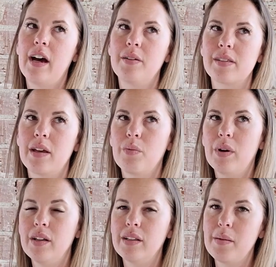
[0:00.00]
I was like,
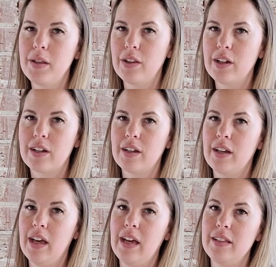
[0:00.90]
well, let me look
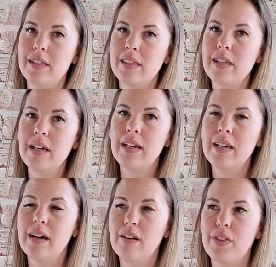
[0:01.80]
and
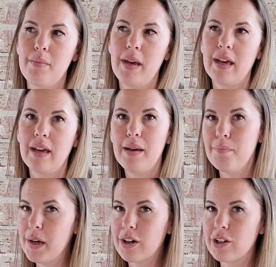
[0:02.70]
see if they make a
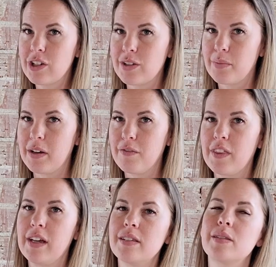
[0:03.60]
bigger chisel bit for
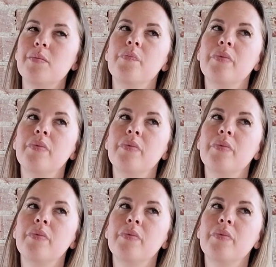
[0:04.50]
this.